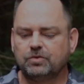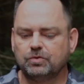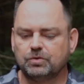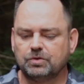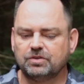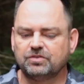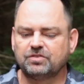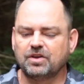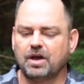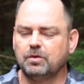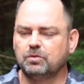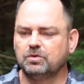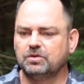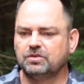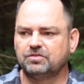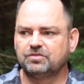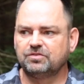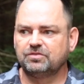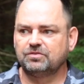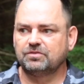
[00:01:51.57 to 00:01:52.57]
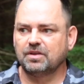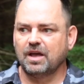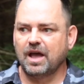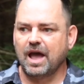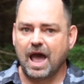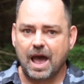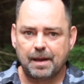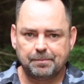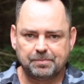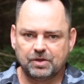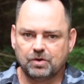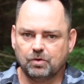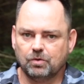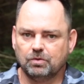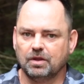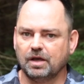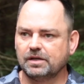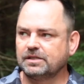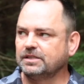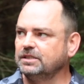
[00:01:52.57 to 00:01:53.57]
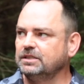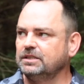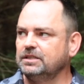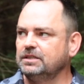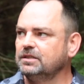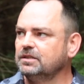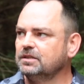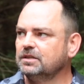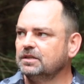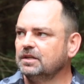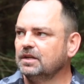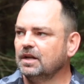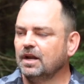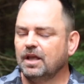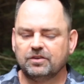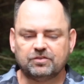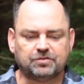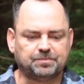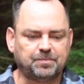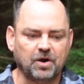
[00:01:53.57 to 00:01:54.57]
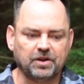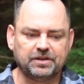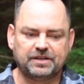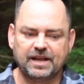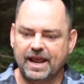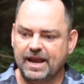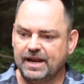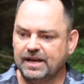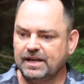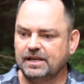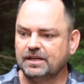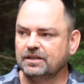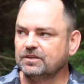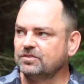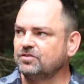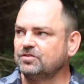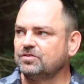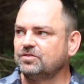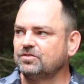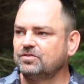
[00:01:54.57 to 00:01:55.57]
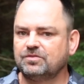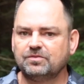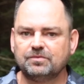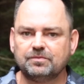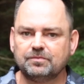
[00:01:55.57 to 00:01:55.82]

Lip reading: tours, I was a happy-go-lucky, spontaneous